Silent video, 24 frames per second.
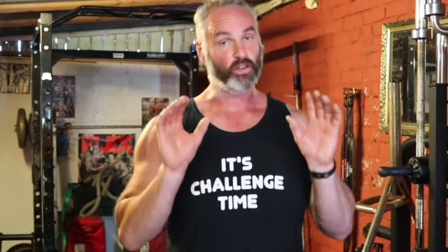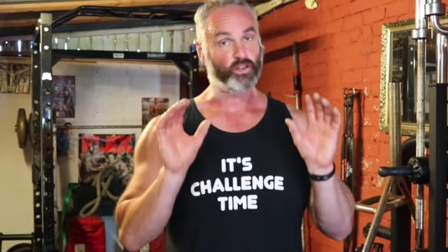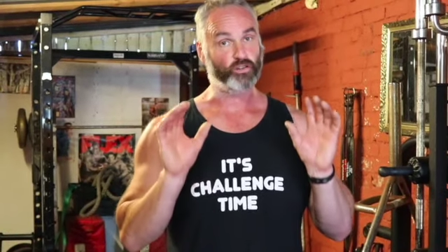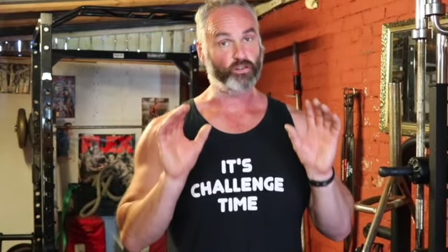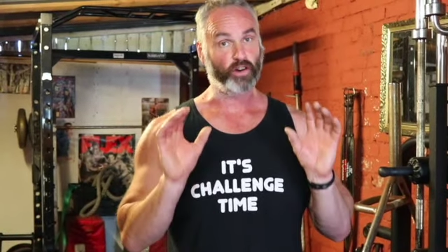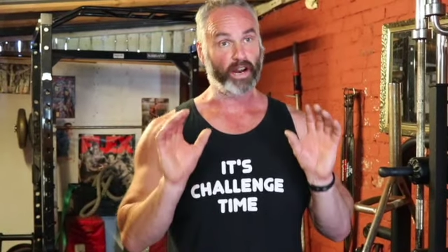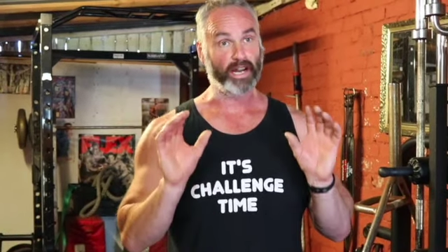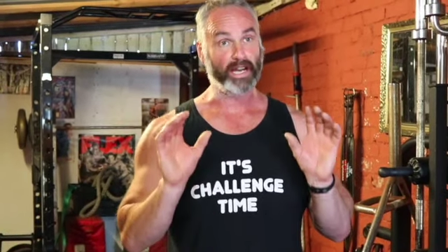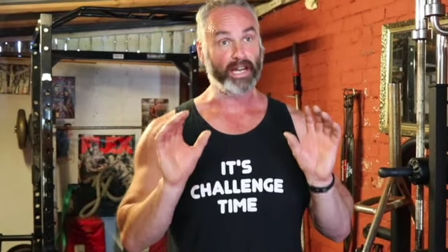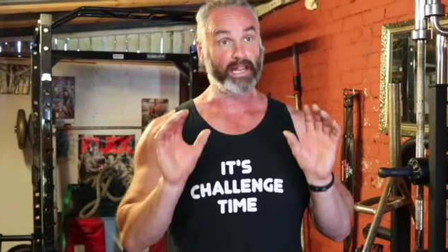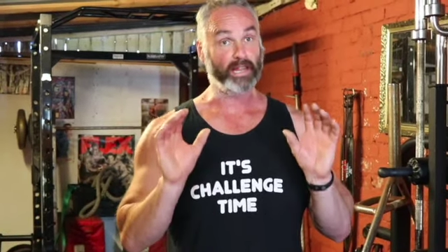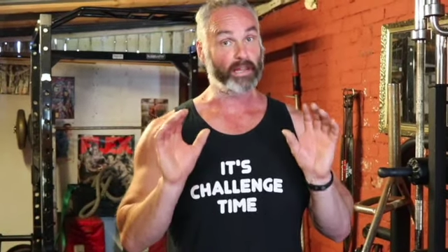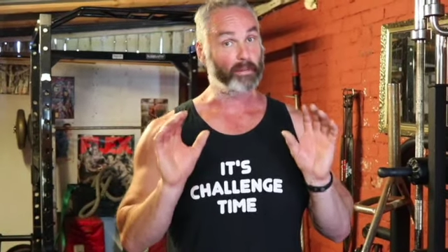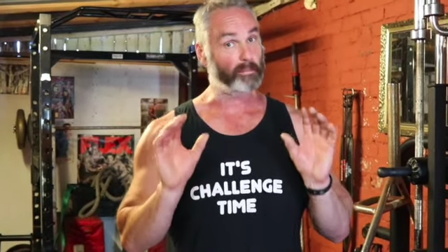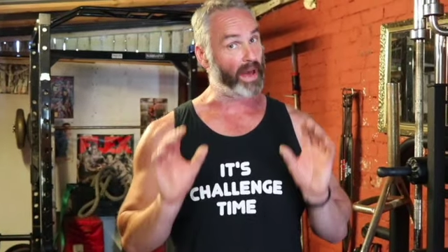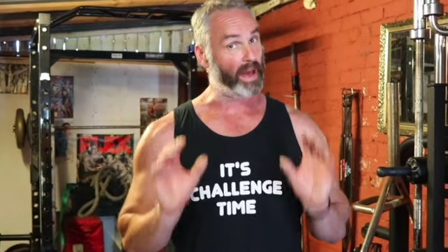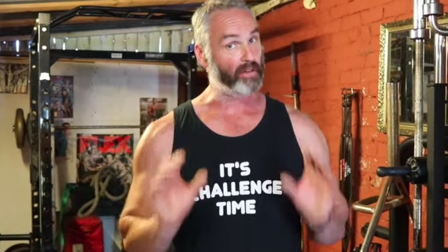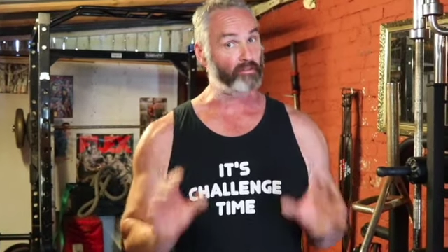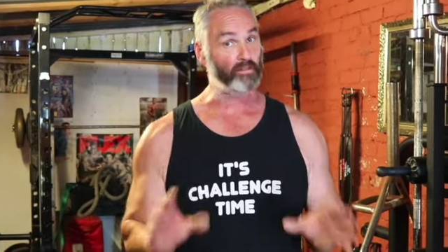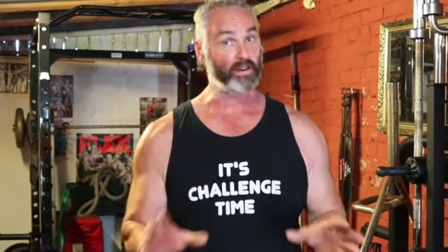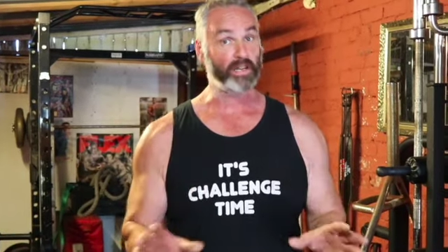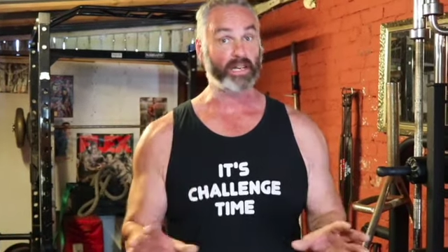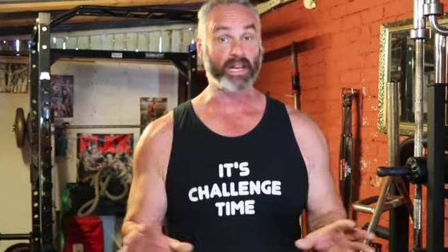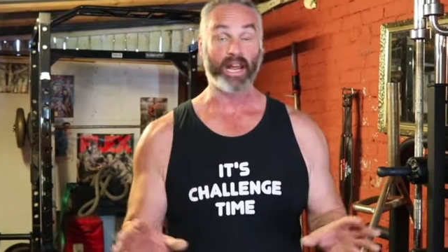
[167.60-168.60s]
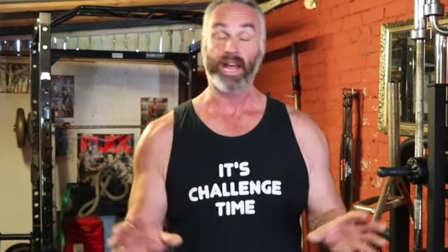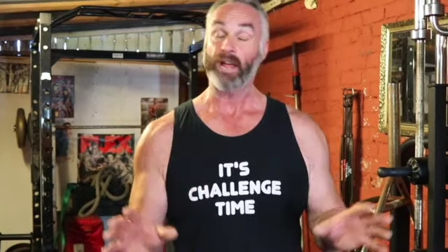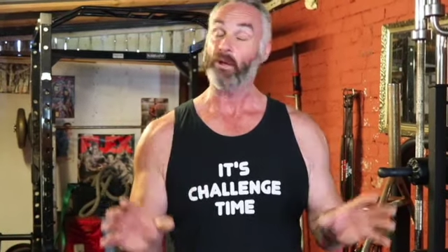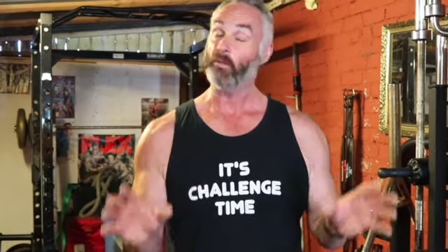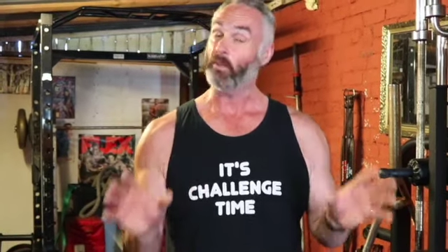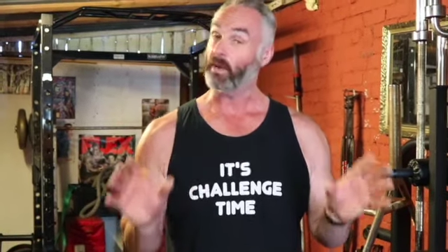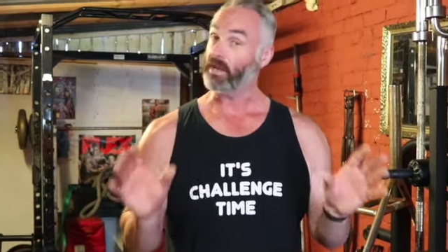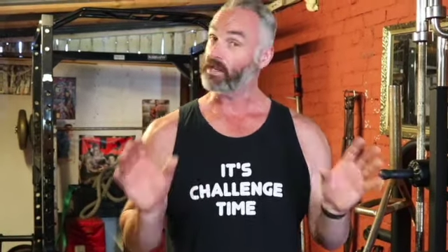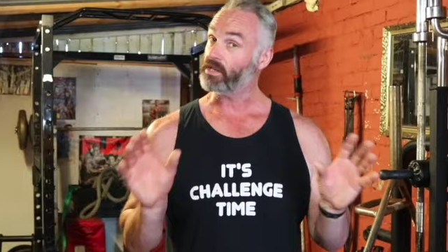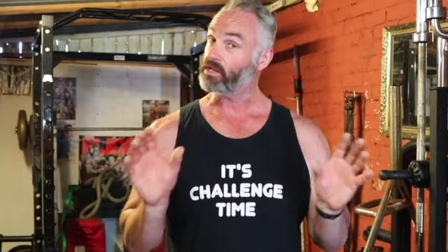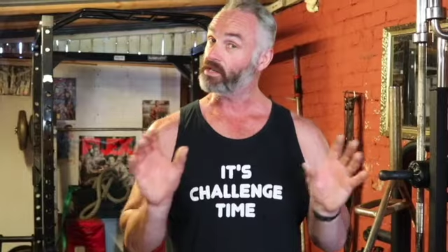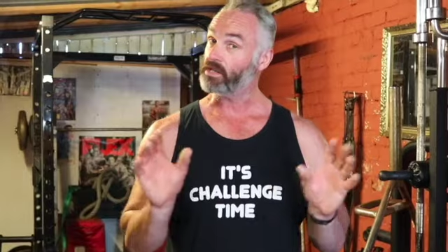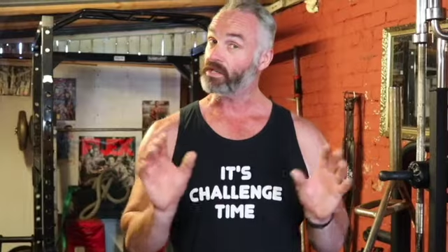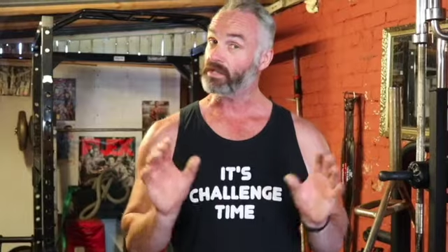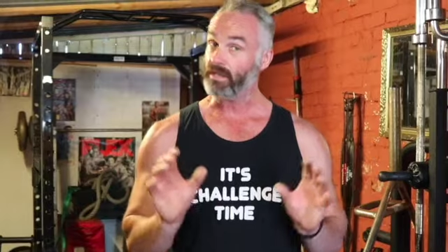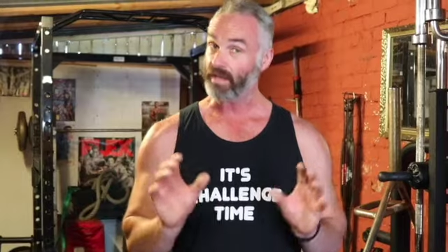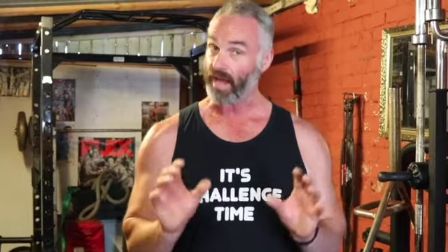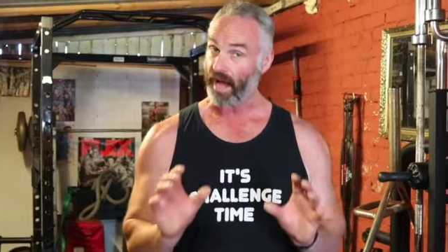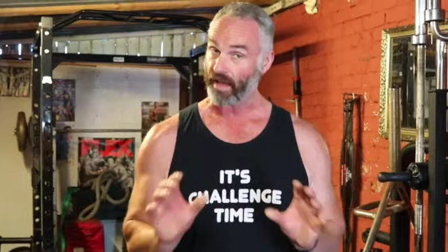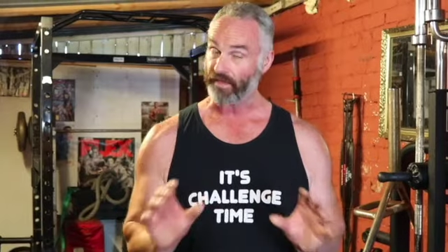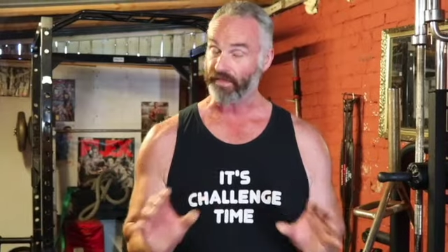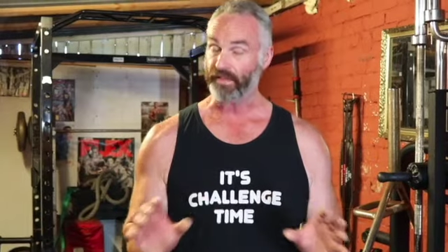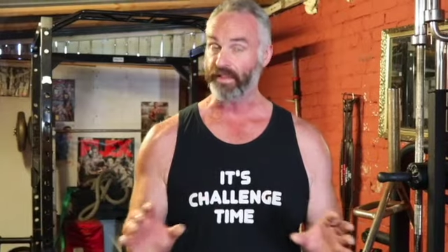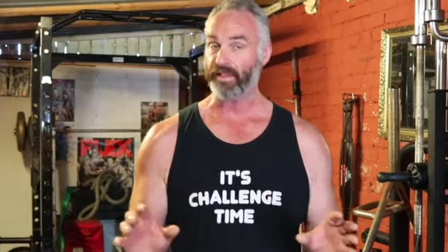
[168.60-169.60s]
you're training them every day, which
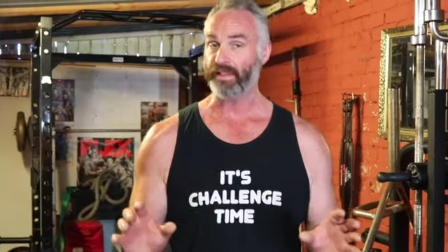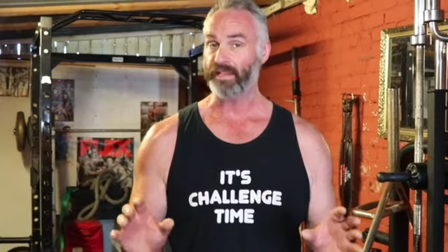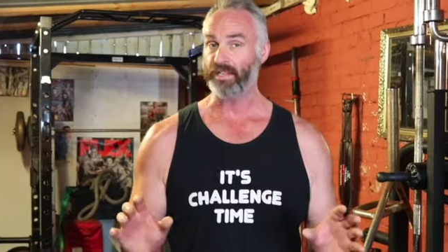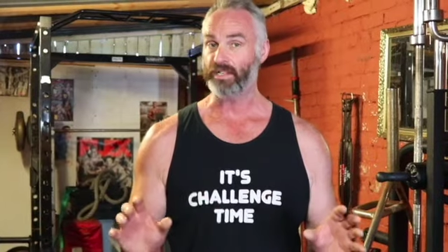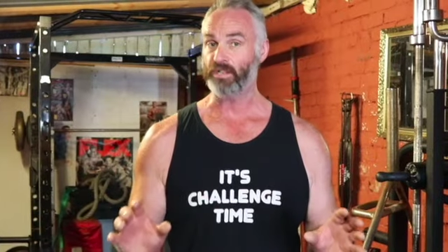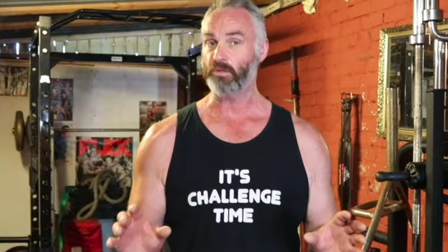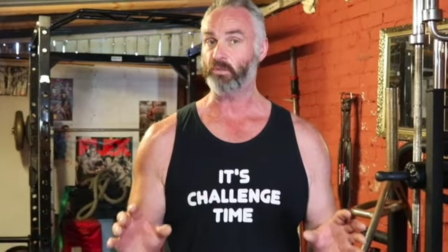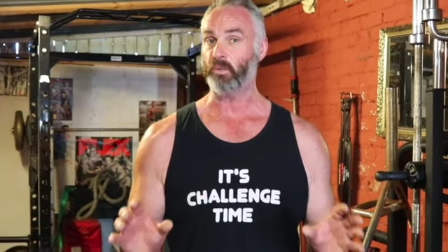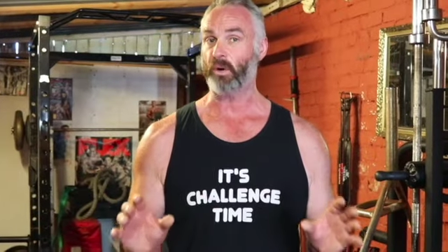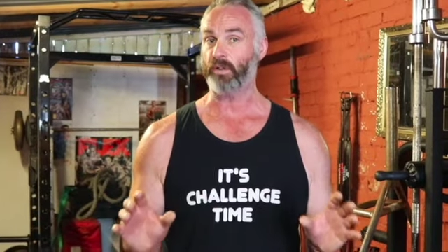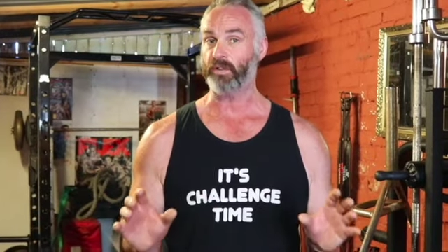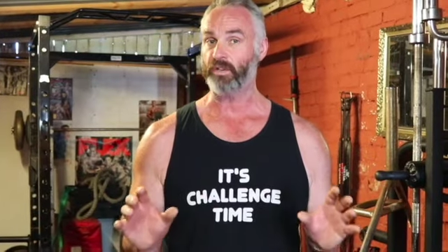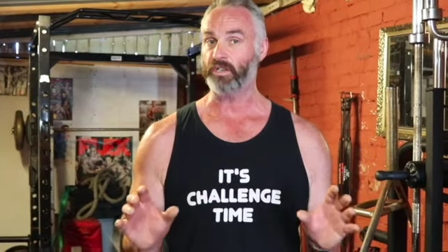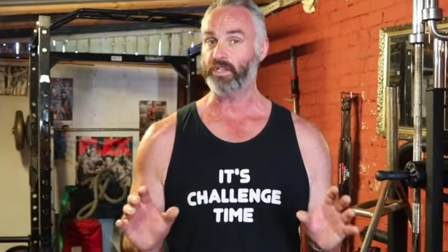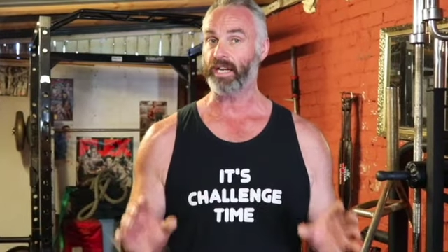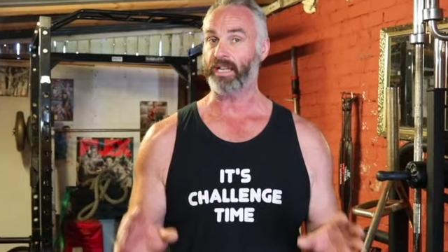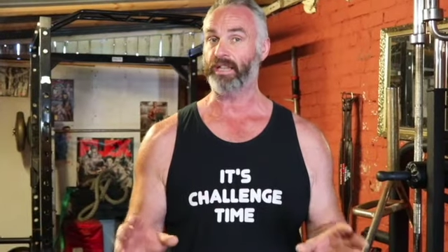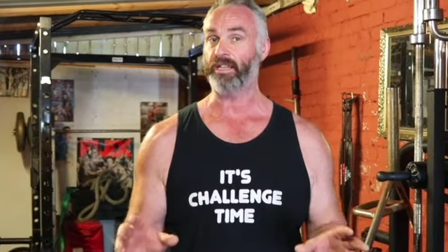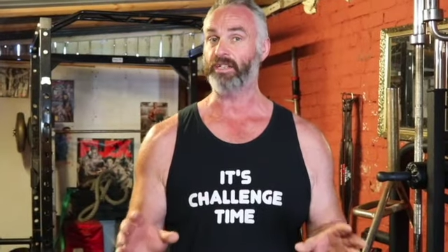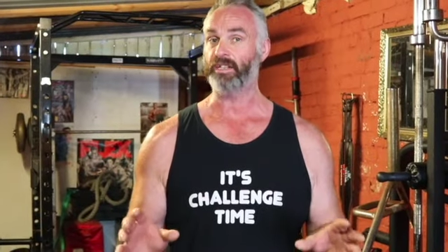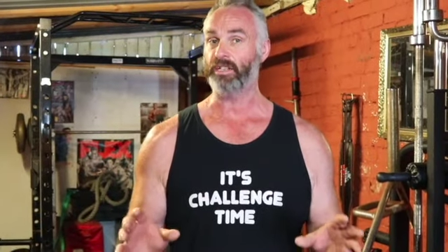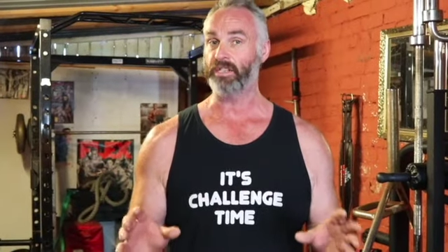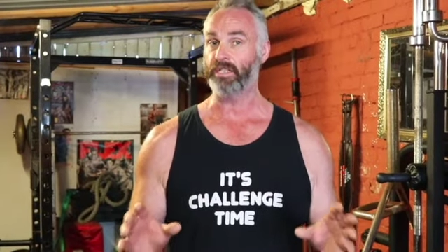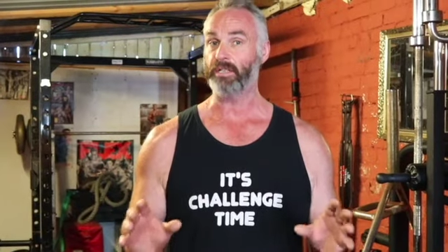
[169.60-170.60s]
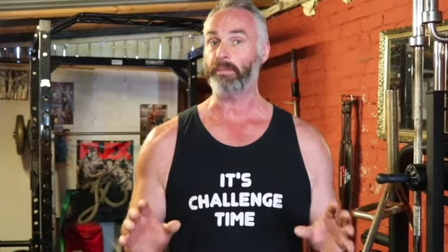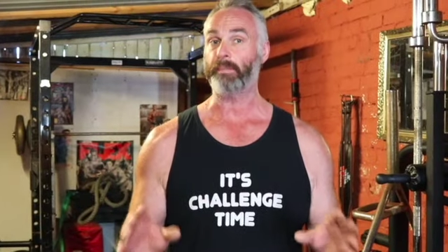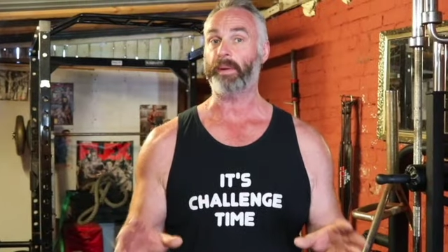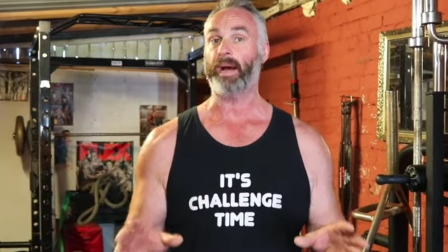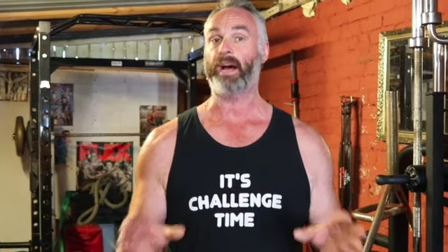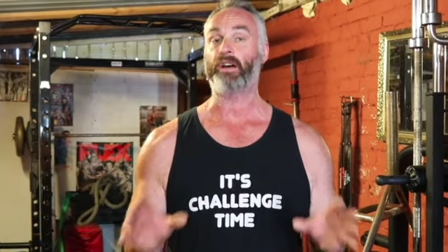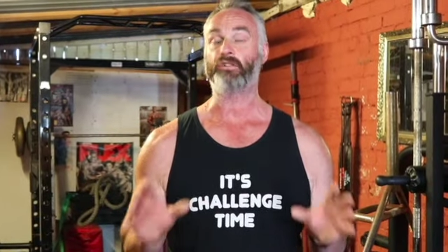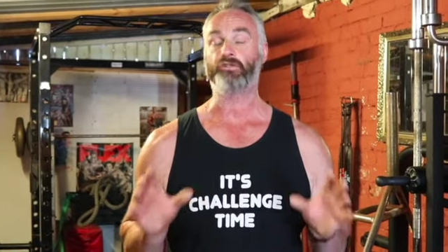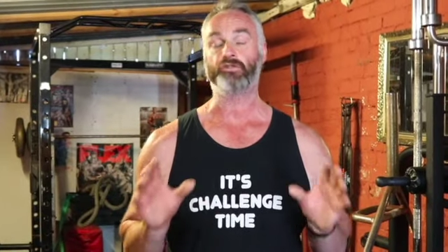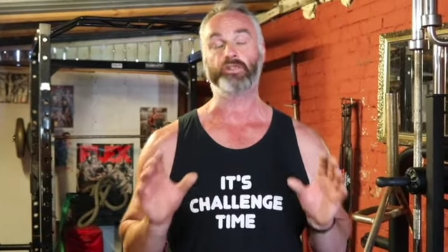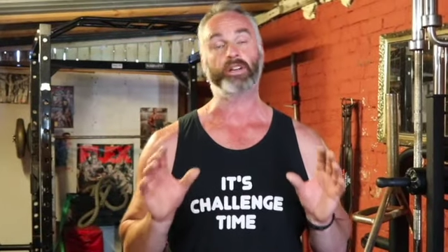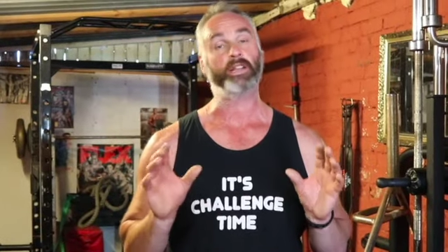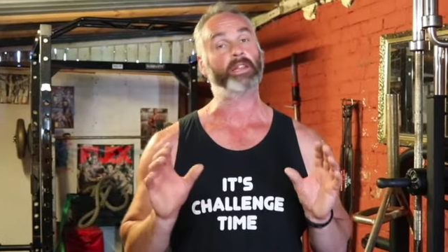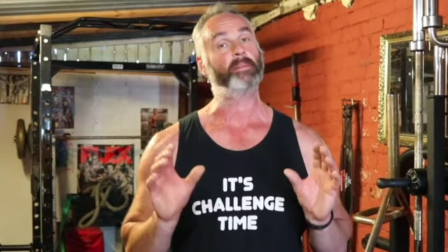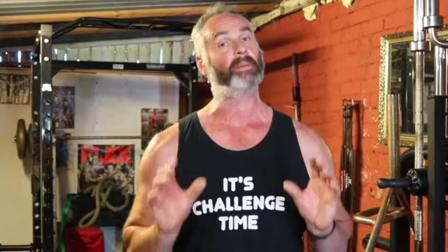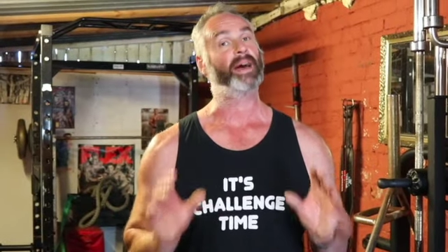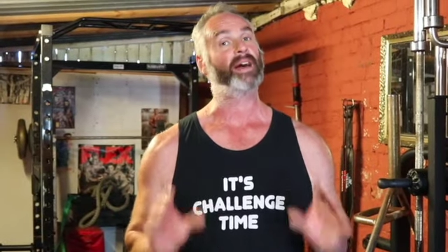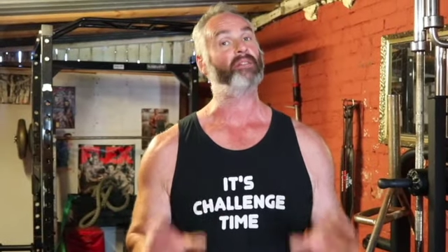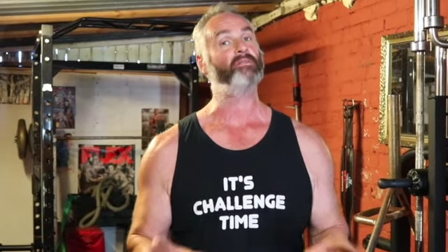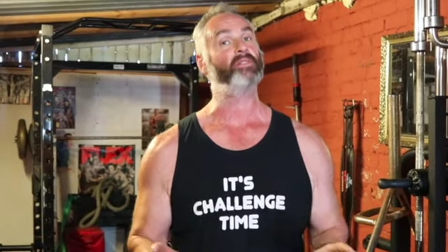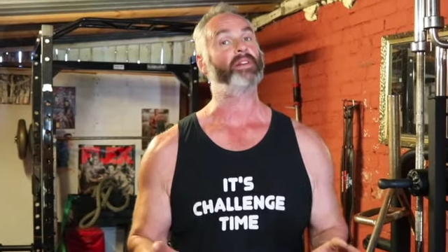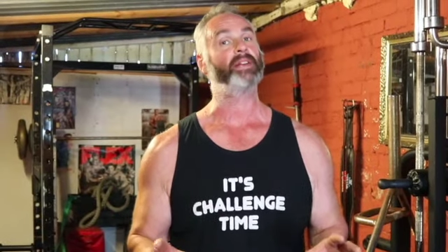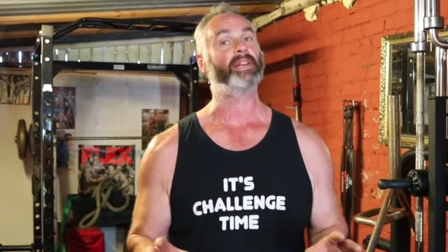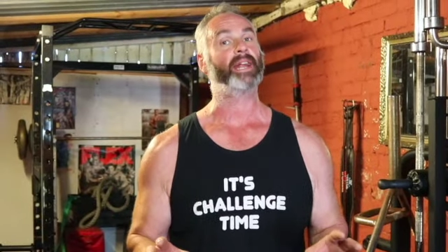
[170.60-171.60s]
I think this is what the challenge is about, training them
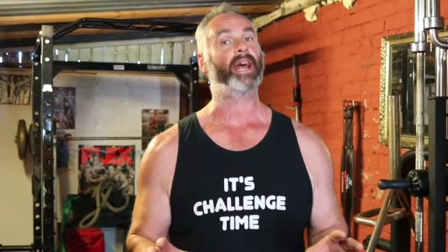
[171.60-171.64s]
every